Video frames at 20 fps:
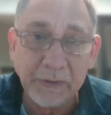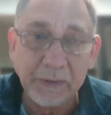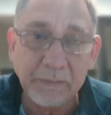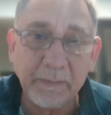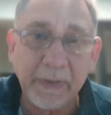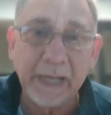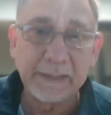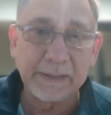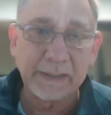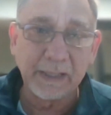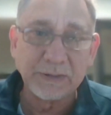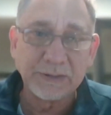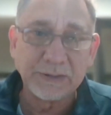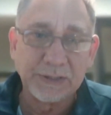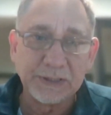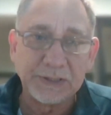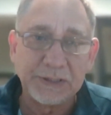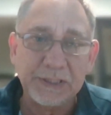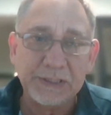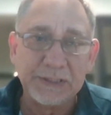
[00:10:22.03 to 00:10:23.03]
You make those
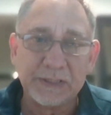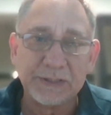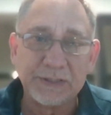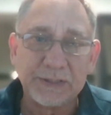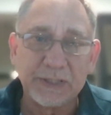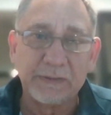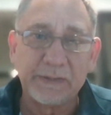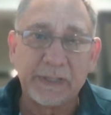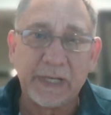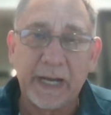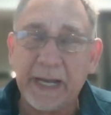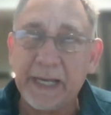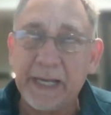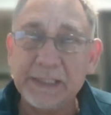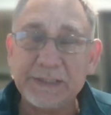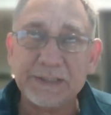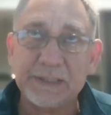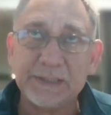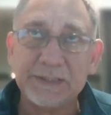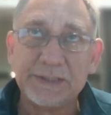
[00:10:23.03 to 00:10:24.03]
decisions. So the
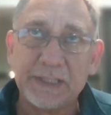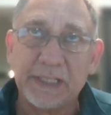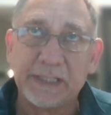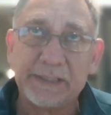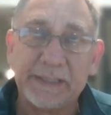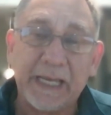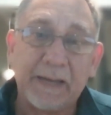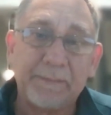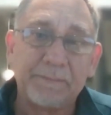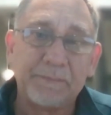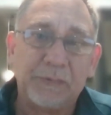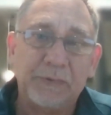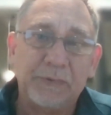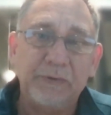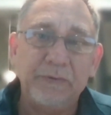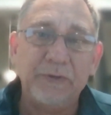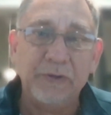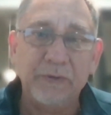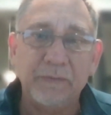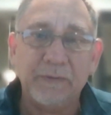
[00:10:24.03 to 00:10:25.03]
agents adapt to
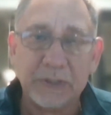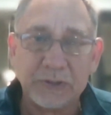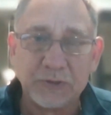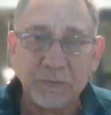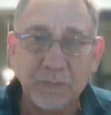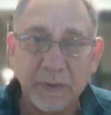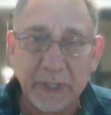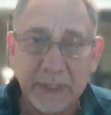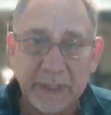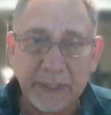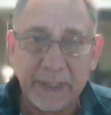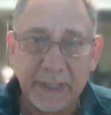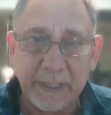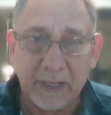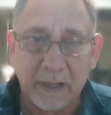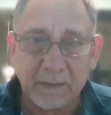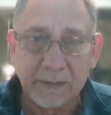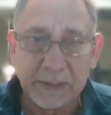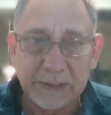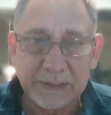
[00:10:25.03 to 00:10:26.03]
US working
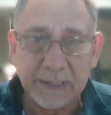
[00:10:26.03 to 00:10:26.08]
hours.